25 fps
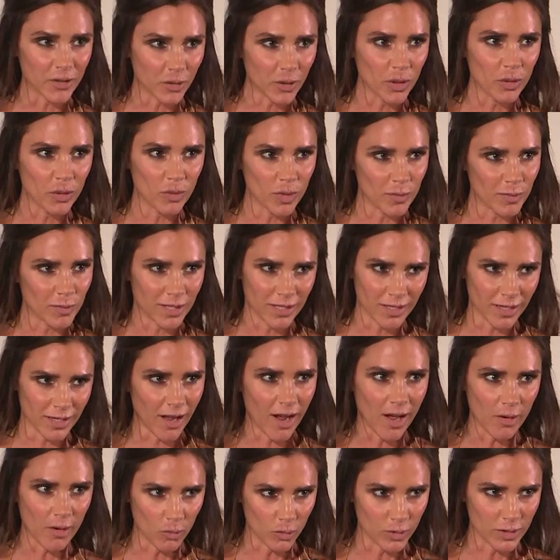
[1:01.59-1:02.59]
you're the woman
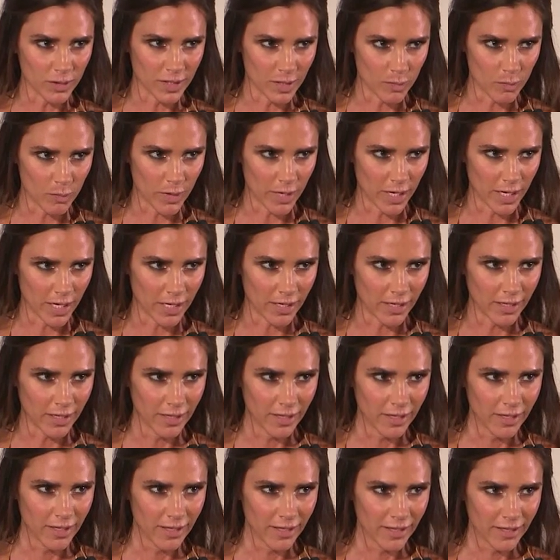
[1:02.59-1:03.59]
that I want to be.
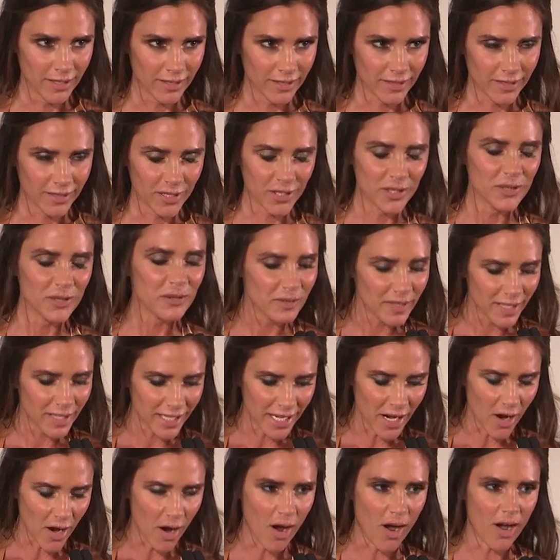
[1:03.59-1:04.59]
You
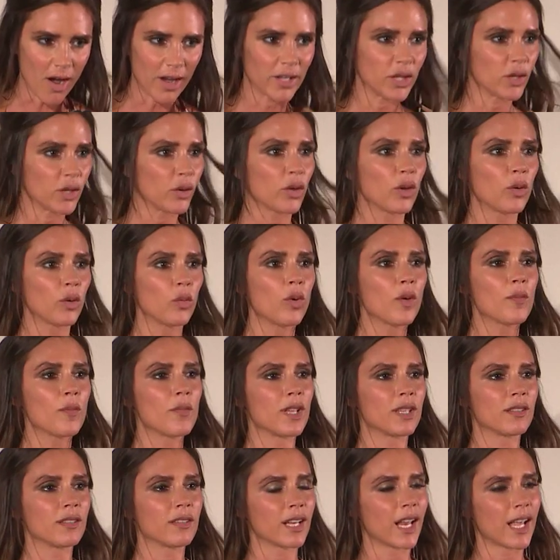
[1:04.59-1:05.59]
really are. You're the
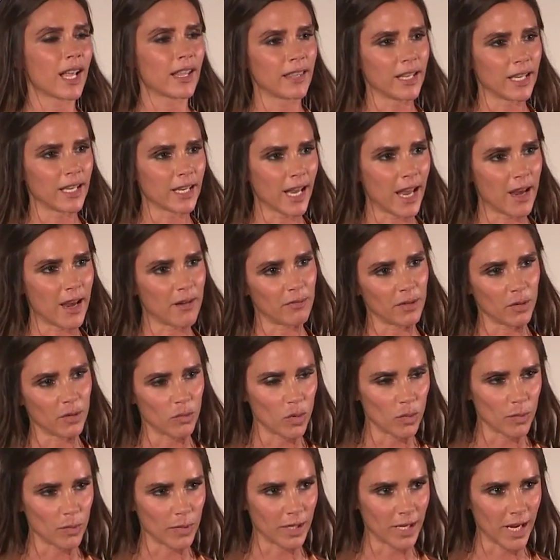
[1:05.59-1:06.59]
woman that I think every
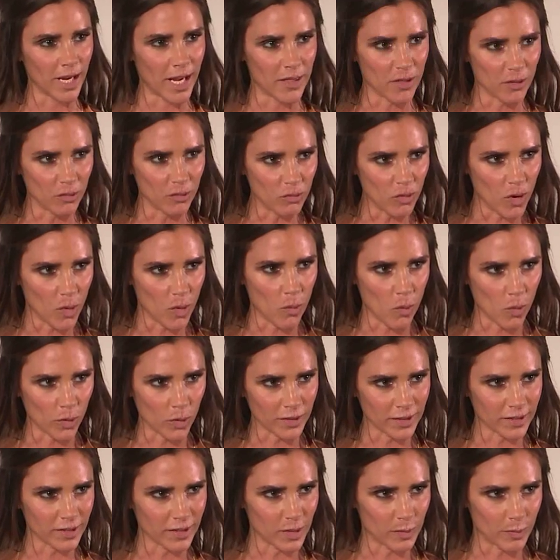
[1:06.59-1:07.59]
woman in the room
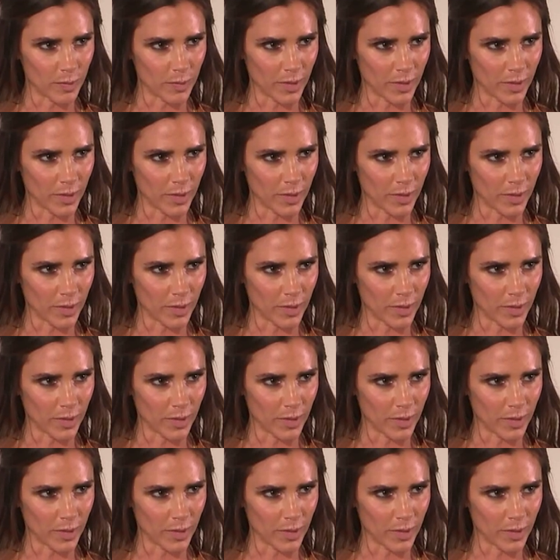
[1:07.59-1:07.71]
wants to